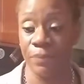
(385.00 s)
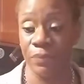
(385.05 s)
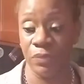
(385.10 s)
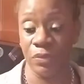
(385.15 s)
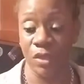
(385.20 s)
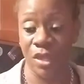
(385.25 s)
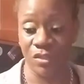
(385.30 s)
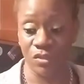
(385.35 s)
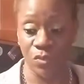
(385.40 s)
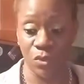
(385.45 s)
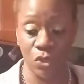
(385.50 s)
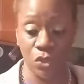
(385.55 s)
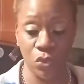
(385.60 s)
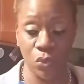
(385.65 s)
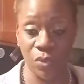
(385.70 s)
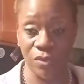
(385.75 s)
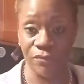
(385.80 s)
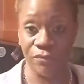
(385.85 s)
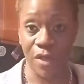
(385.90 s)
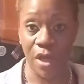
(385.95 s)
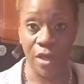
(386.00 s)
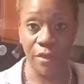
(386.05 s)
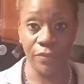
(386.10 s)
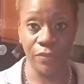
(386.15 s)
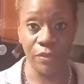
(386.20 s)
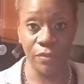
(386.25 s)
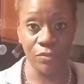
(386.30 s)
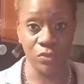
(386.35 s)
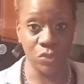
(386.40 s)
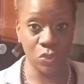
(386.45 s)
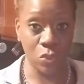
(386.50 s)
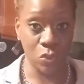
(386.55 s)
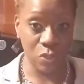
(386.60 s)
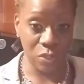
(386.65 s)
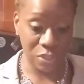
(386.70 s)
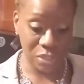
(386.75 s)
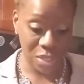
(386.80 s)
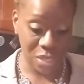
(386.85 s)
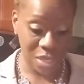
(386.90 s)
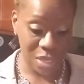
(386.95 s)
That's where you would find them. So
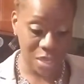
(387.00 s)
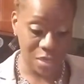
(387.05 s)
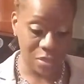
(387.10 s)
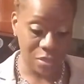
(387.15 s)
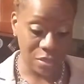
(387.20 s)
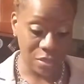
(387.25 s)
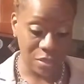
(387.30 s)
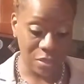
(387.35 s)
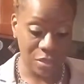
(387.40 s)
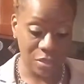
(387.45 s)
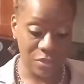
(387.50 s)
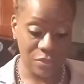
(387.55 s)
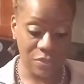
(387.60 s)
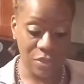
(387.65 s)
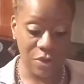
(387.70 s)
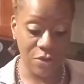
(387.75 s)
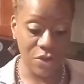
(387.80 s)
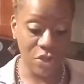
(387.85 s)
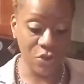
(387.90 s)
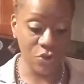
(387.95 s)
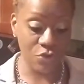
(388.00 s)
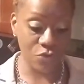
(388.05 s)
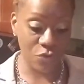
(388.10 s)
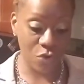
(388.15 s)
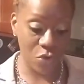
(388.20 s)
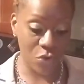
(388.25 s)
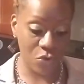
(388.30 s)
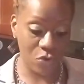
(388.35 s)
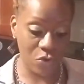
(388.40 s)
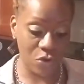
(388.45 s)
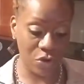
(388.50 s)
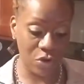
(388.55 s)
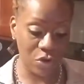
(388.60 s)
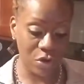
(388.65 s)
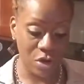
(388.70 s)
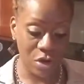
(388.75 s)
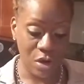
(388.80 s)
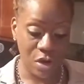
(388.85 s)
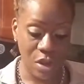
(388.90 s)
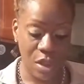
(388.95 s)
again, they're in Kroger.
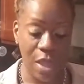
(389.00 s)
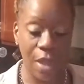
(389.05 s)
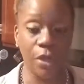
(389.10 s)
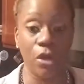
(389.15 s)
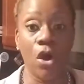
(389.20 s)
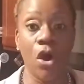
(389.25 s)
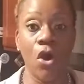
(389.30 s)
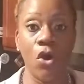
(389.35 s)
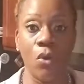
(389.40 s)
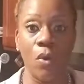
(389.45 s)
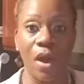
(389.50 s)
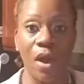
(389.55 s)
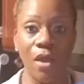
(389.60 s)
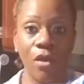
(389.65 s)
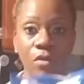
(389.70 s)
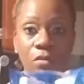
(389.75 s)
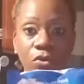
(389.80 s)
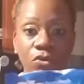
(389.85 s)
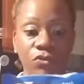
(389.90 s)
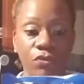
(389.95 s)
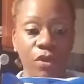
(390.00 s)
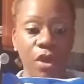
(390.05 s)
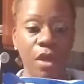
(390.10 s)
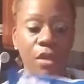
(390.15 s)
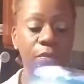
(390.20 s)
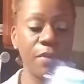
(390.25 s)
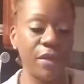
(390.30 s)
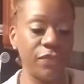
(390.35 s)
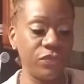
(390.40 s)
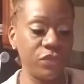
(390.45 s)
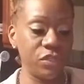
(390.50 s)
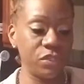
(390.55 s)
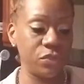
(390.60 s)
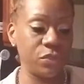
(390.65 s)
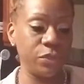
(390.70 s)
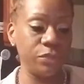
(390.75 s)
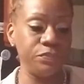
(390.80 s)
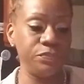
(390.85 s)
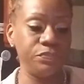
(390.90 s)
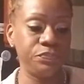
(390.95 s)
And oh, I almost forgot about this
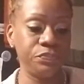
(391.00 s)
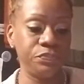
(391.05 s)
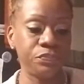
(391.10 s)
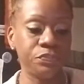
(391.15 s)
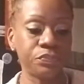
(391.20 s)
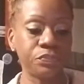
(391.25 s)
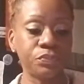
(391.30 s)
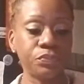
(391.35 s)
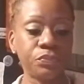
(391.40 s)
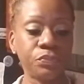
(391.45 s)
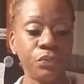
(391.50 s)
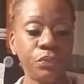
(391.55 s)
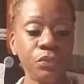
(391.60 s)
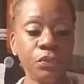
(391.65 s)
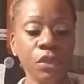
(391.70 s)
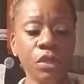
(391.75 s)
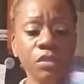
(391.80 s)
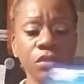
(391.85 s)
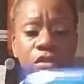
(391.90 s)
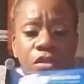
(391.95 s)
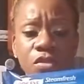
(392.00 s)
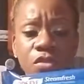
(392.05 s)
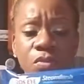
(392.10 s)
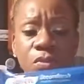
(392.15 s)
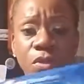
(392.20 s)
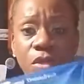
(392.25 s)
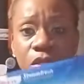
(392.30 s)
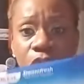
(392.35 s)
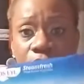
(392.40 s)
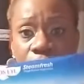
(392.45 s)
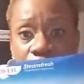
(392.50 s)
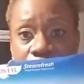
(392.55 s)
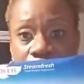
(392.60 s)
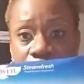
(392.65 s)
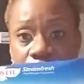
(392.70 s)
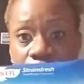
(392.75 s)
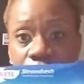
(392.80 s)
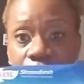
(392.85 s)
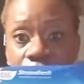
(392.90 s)
one. This one is